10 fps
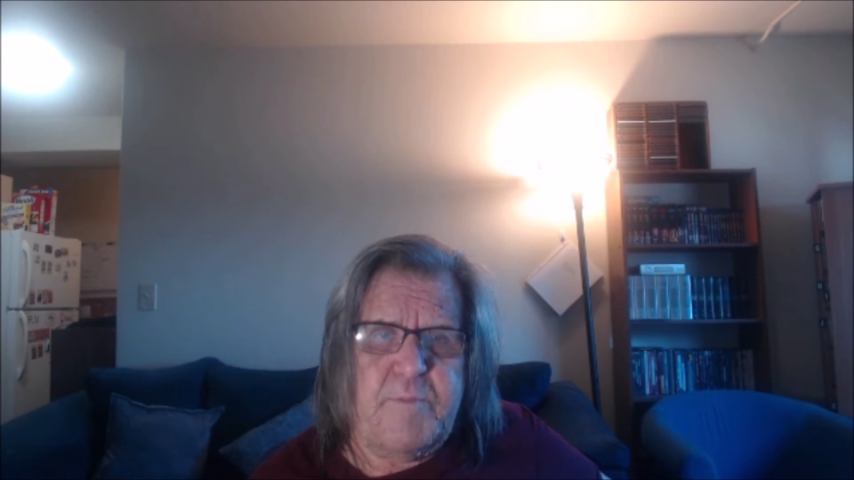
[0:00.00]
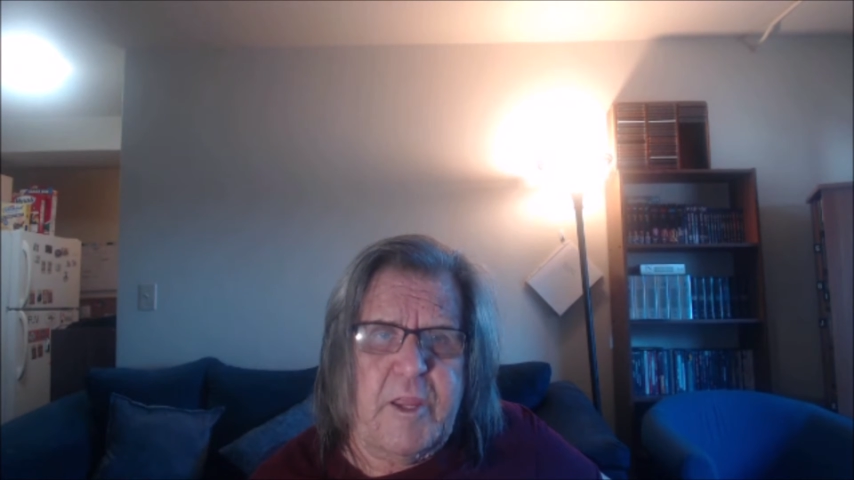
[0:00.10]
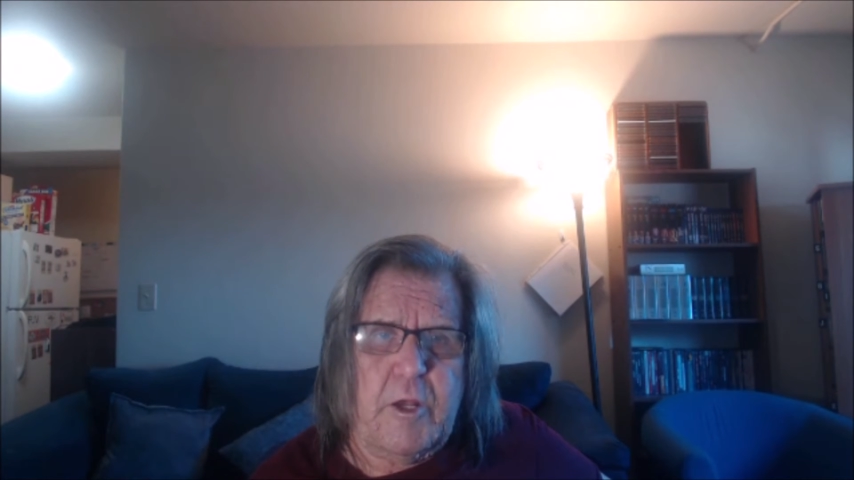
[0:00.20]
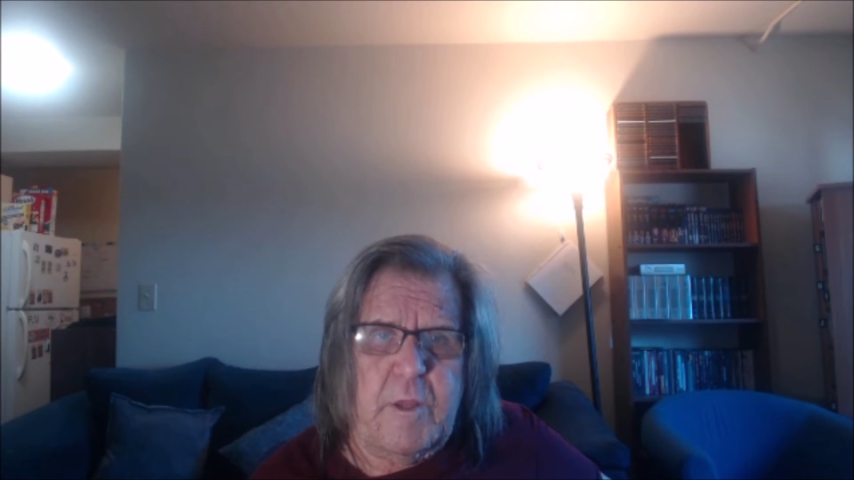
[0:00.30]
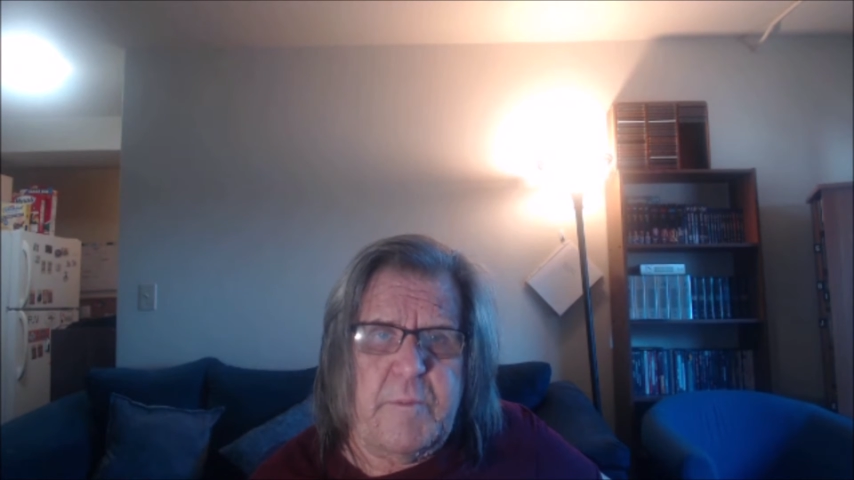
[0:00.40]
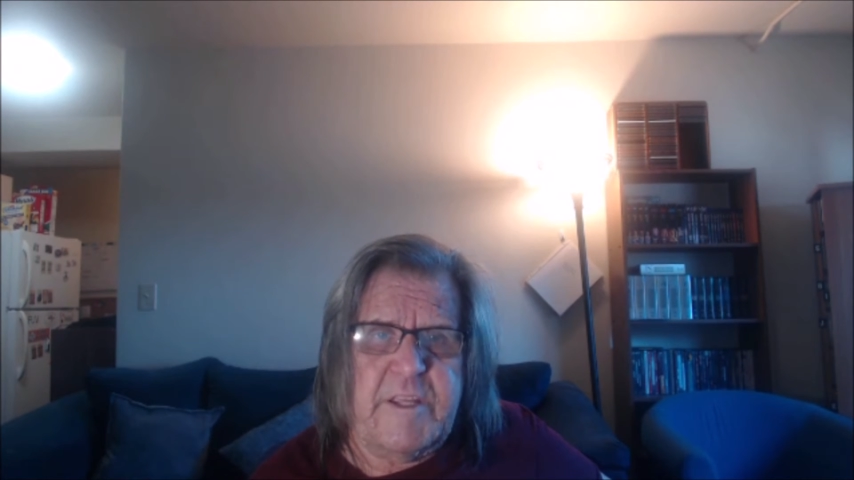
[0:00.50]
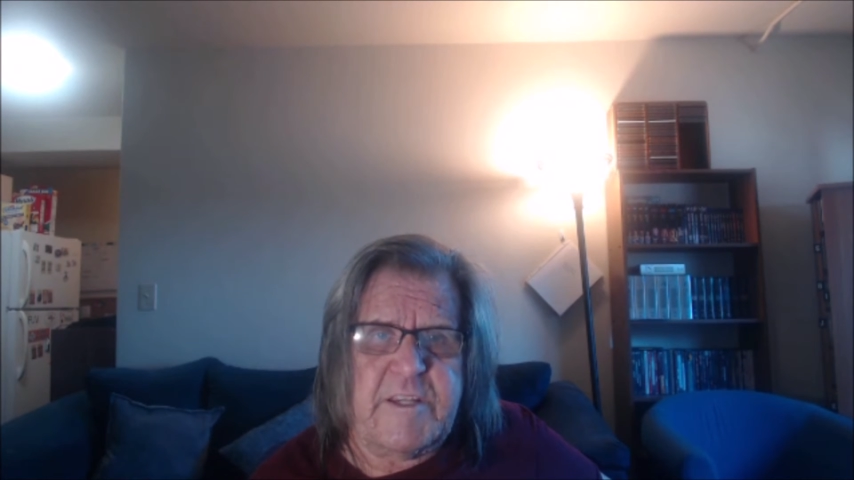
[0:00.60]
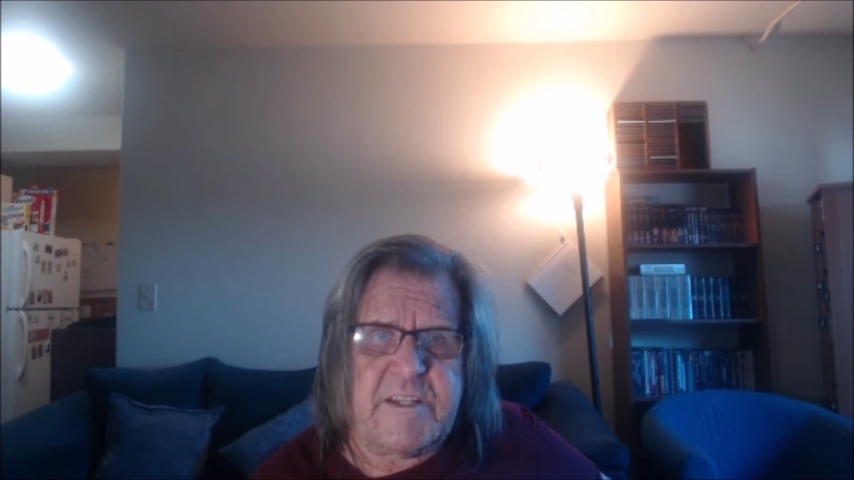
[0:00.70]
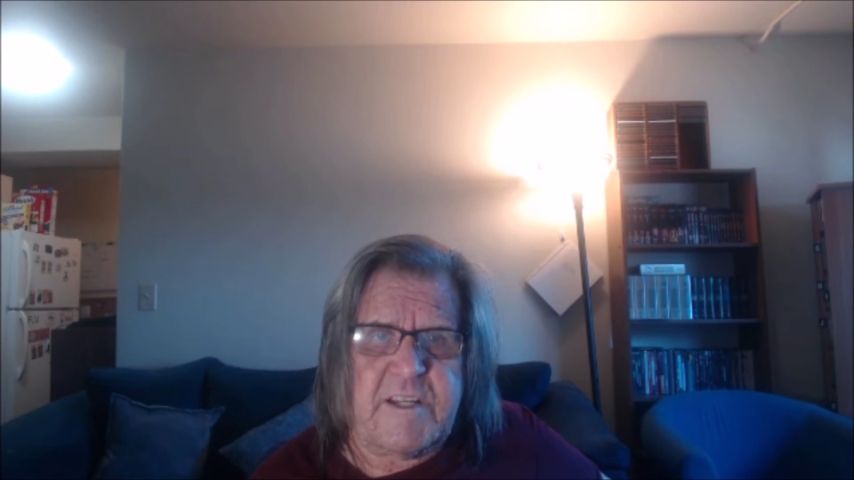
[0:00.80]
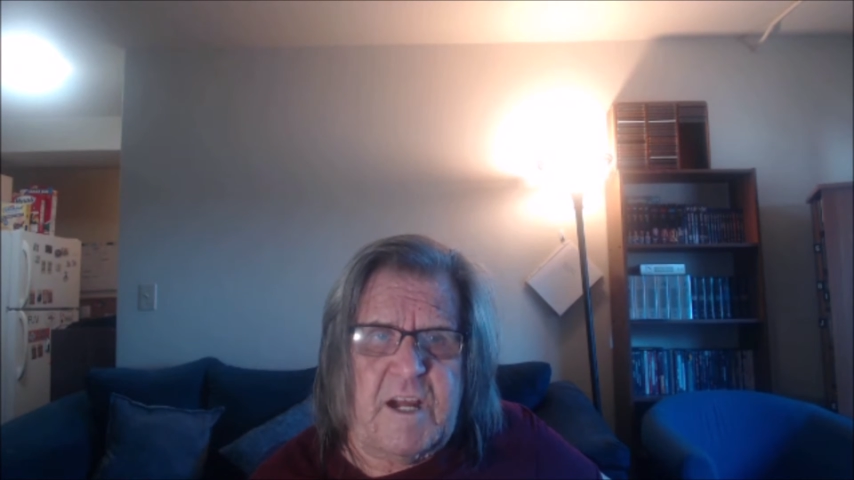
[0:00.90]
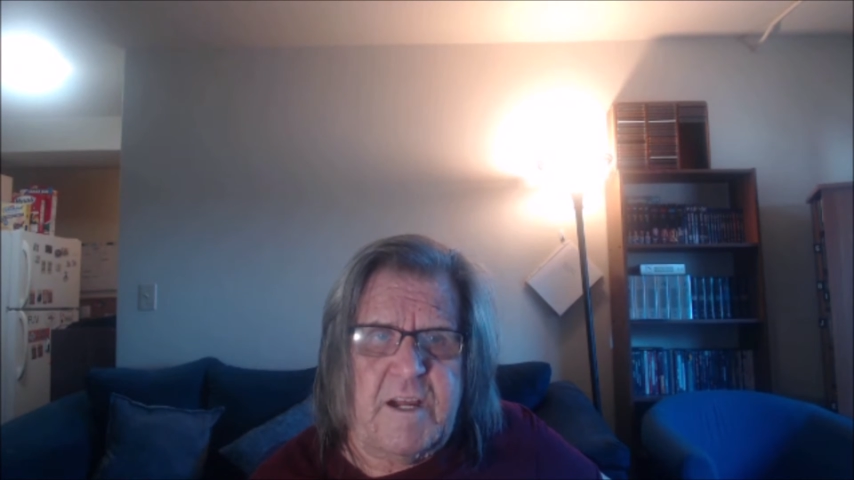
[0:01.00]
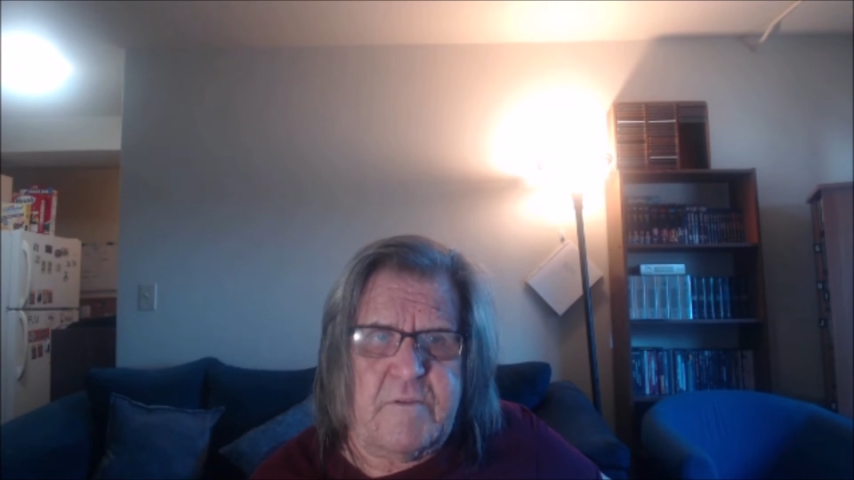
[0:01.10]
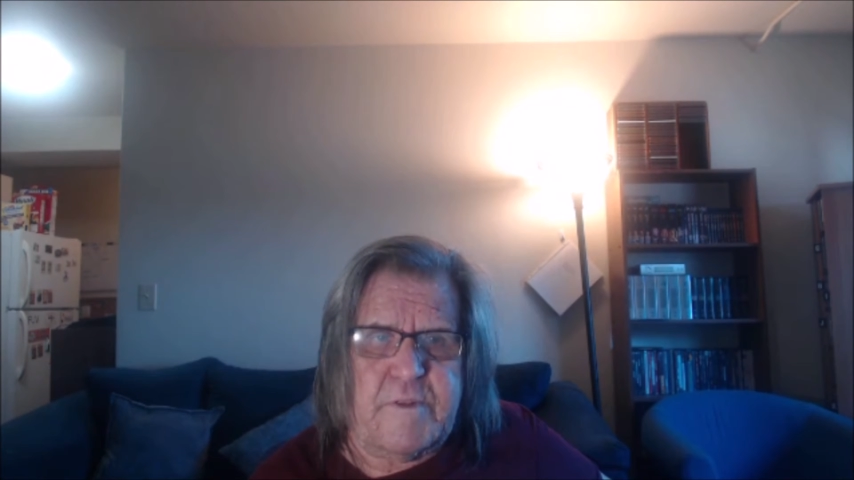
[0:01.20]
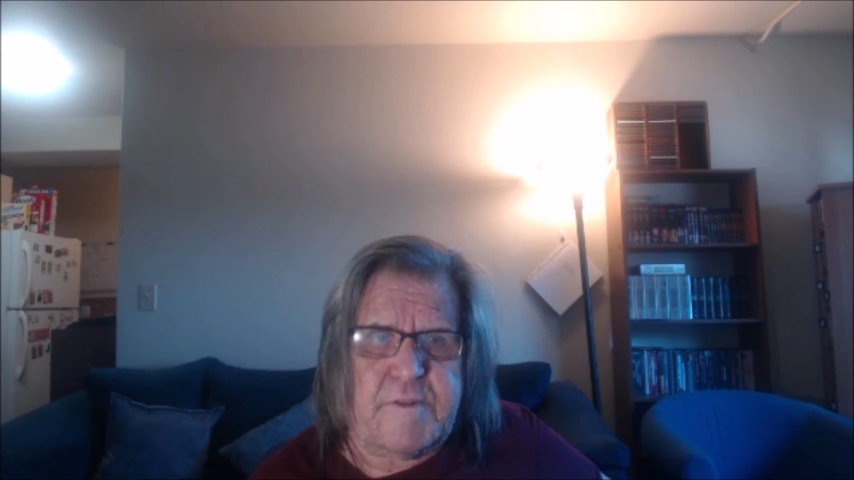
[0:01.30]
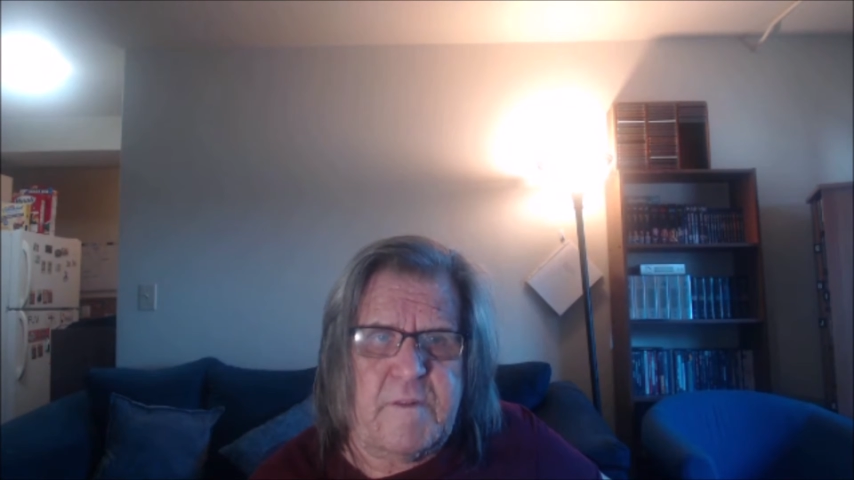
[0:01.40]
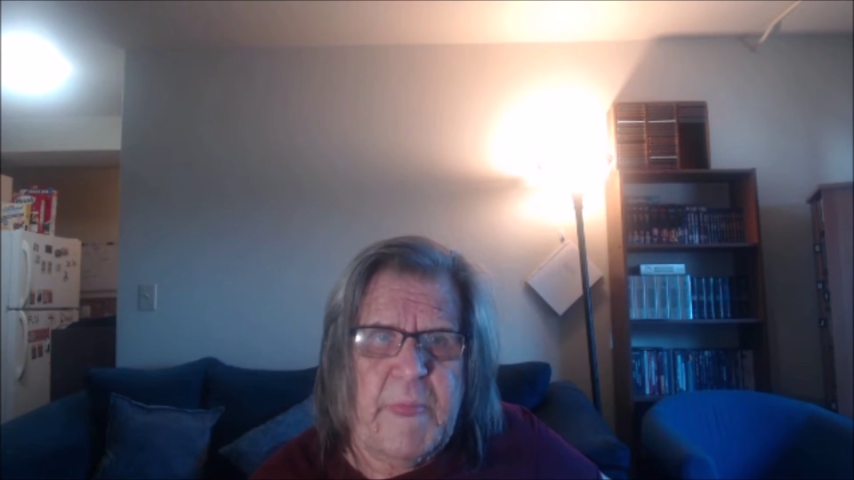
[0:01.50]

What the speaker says: be limited to Congress?